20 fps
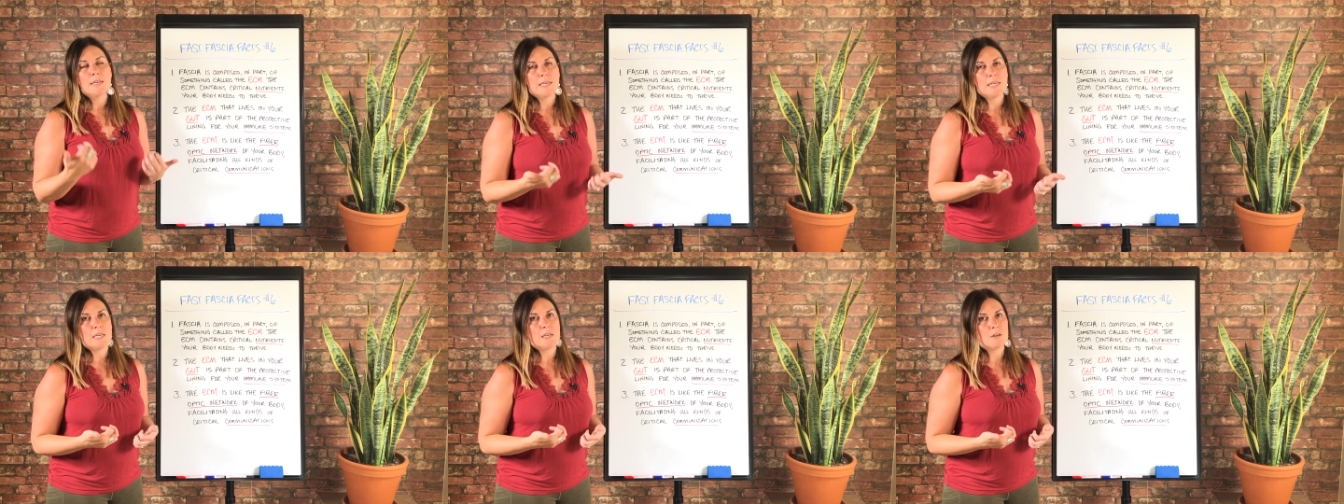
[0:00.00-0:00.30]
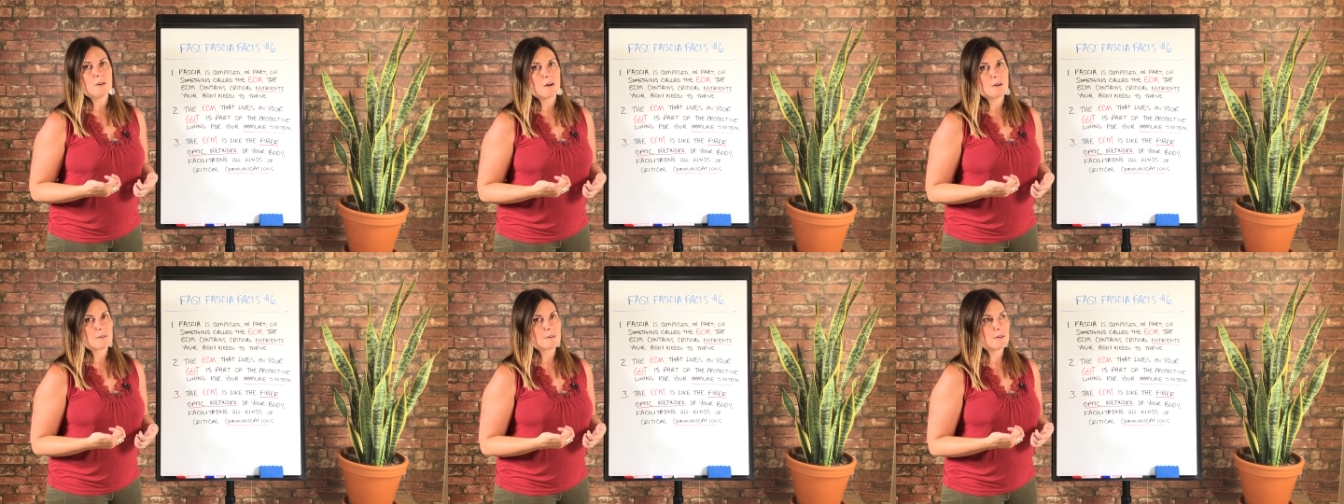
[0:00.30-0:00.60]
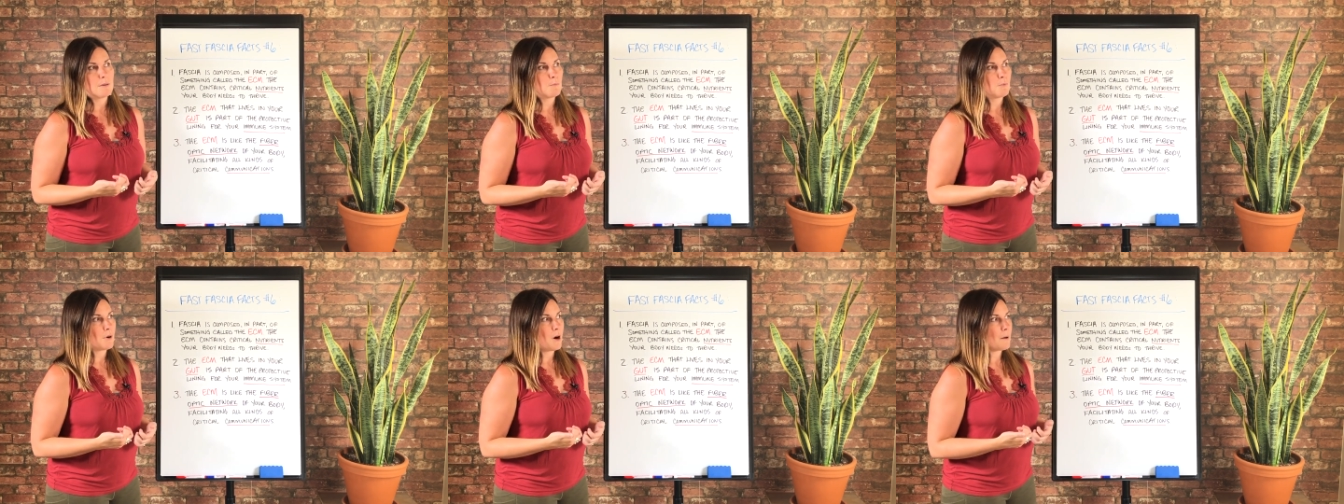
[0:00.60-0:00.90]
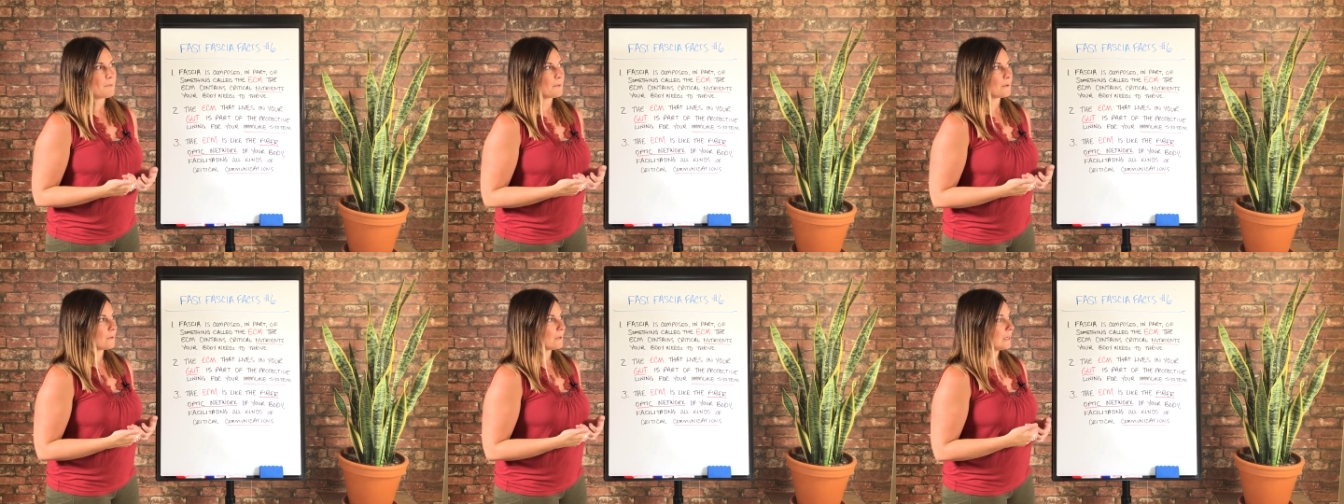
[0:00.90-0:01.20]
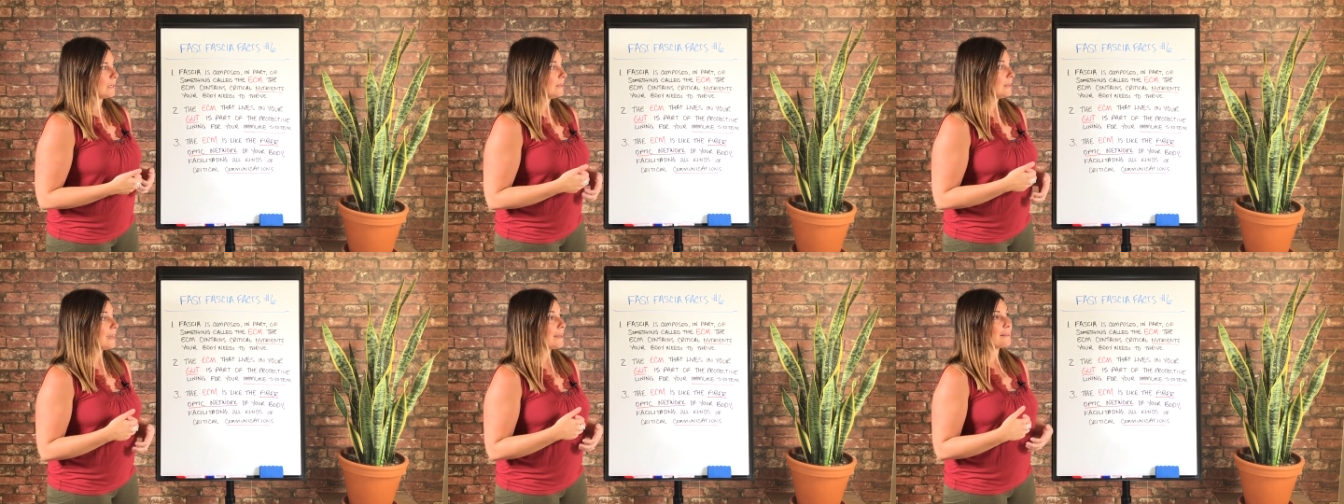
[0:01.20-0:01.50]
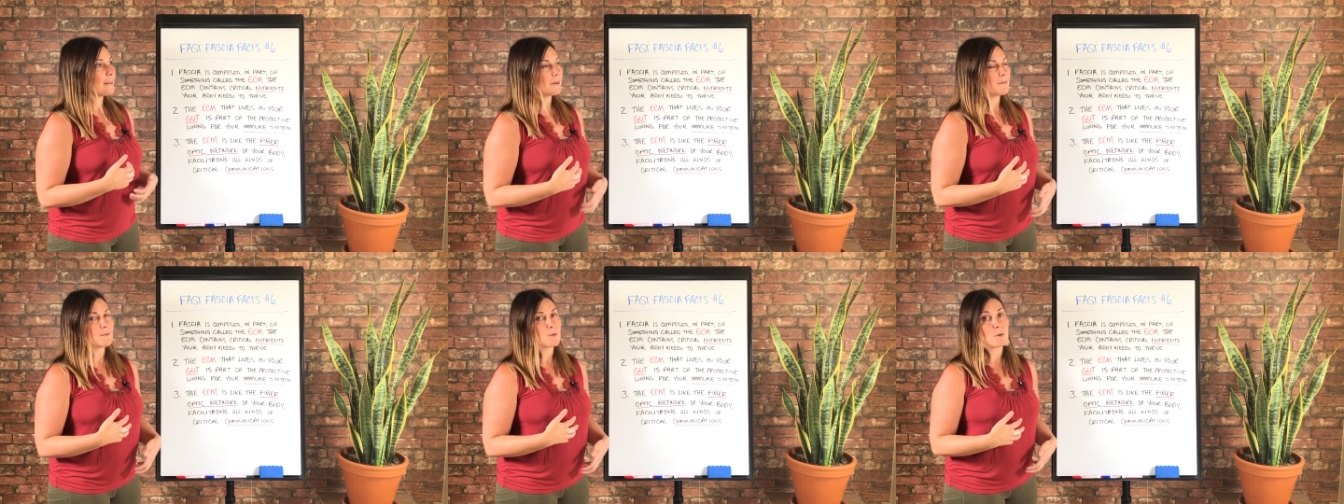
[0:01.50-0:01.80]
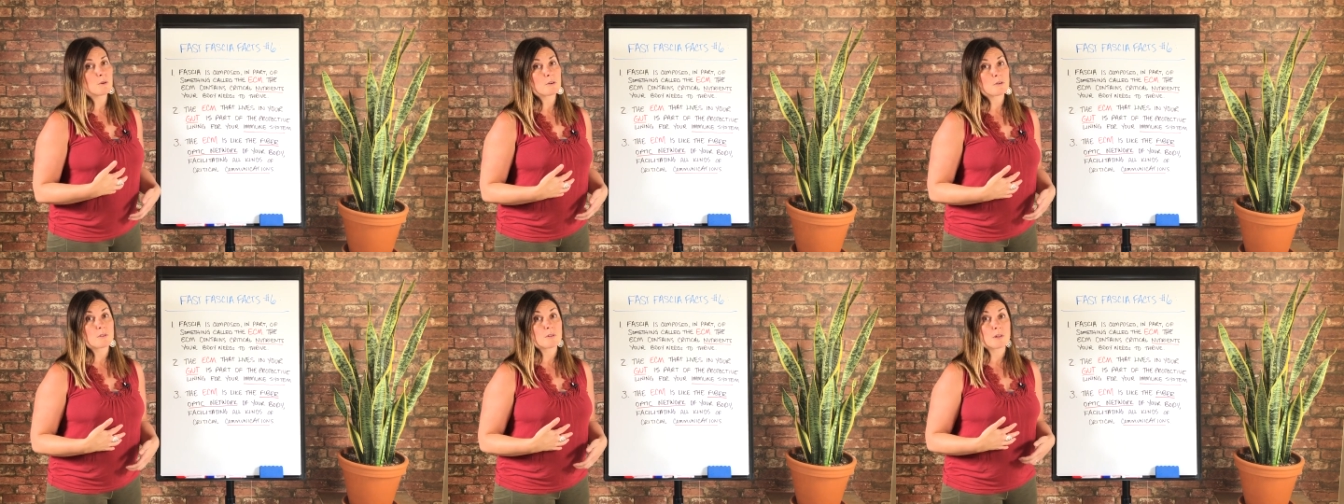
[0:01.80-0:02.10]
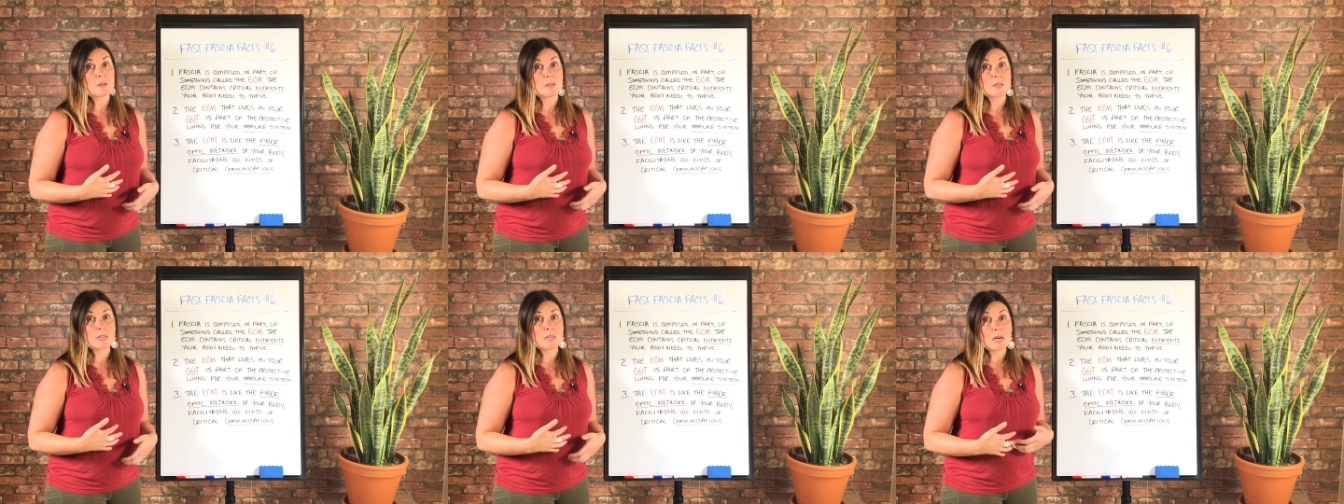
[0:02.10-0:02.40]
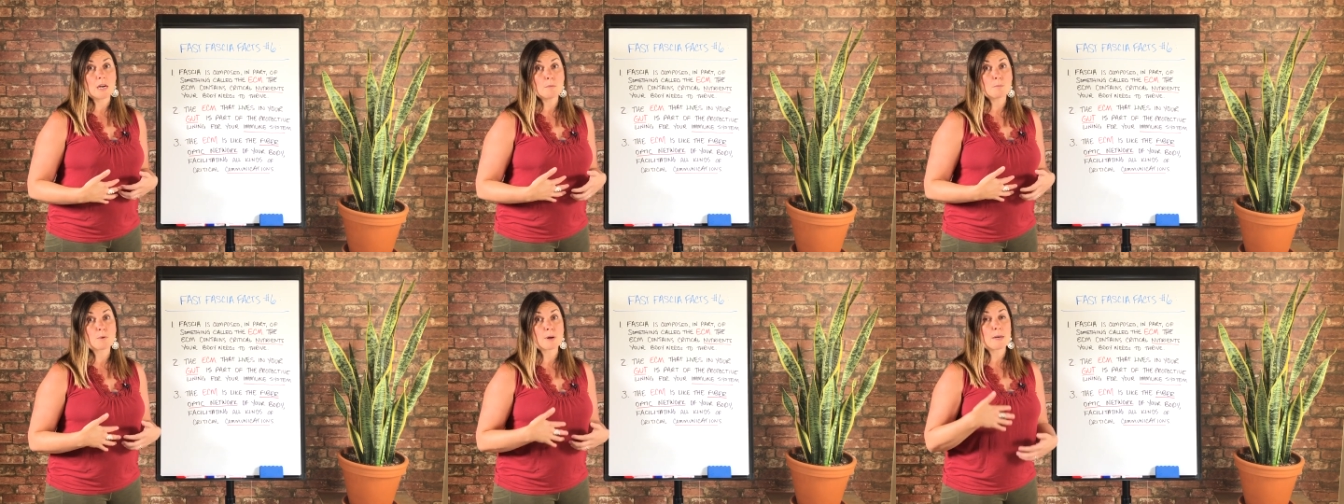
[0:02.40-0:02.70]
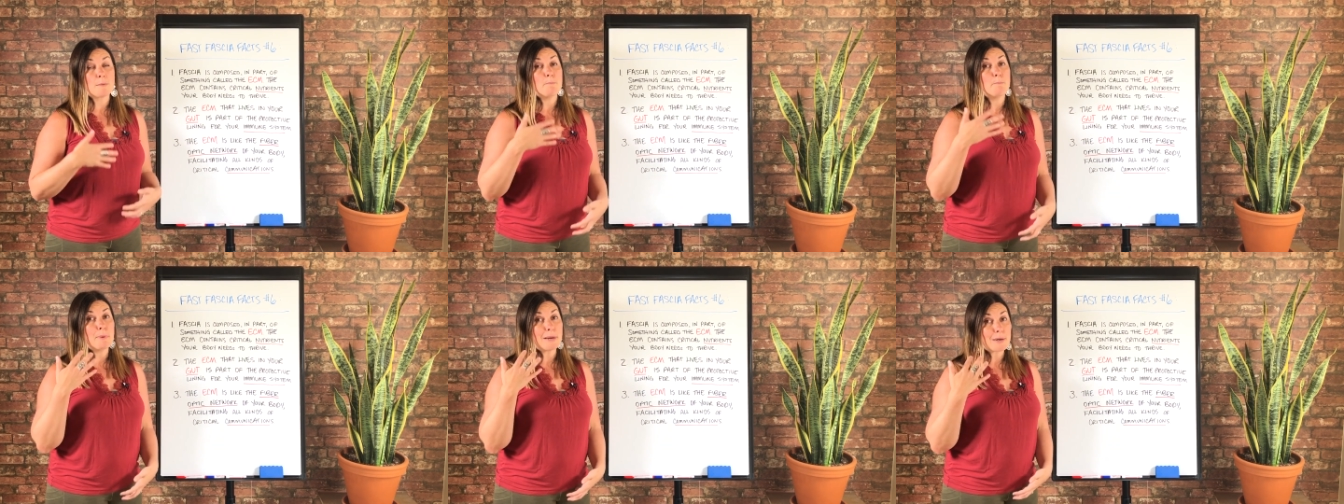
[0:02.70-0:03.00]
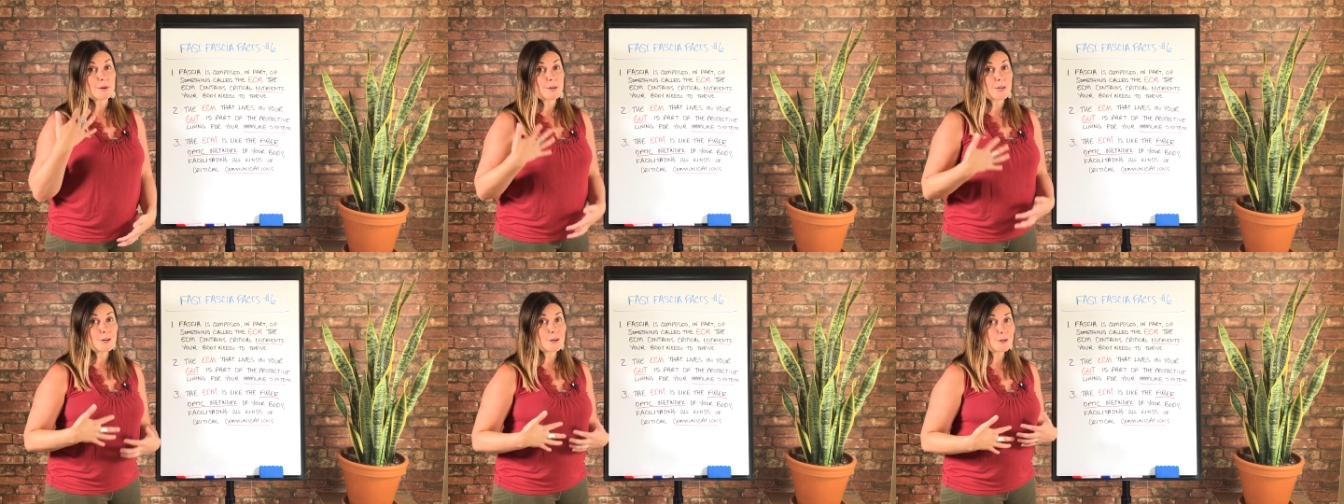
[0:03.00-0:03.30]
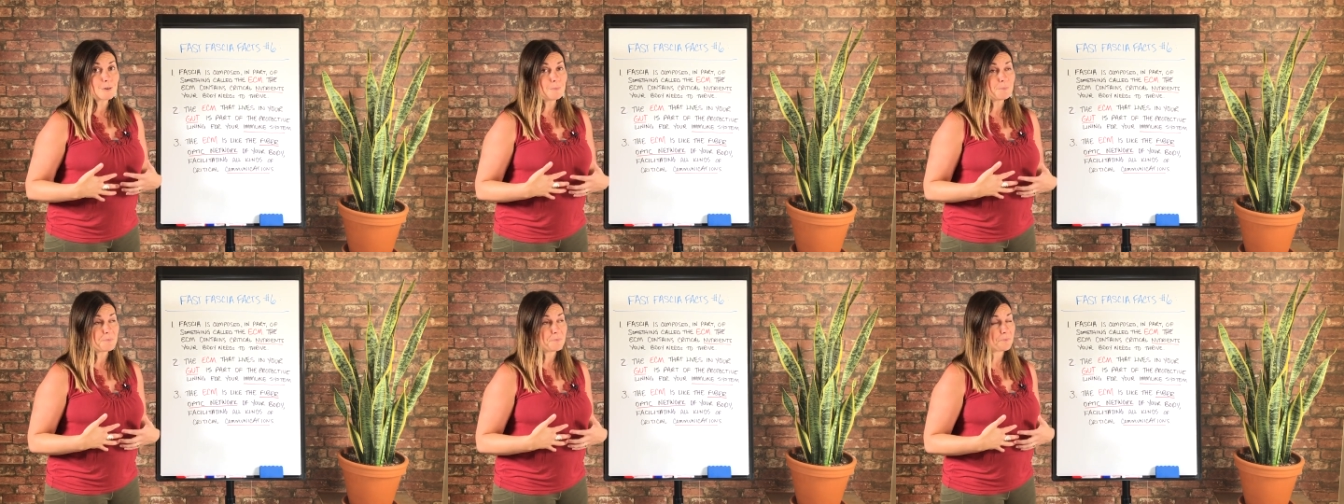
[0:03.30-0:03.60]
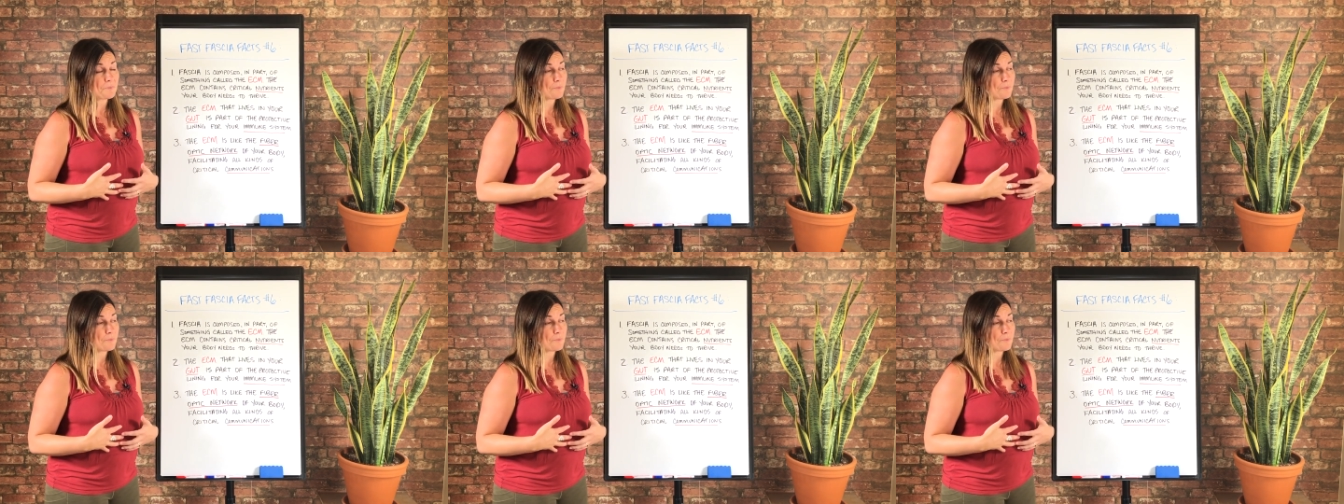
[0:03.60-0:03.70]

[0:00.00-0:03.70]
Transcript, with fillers: detoxing properly, and then, of course, the gut brain barrier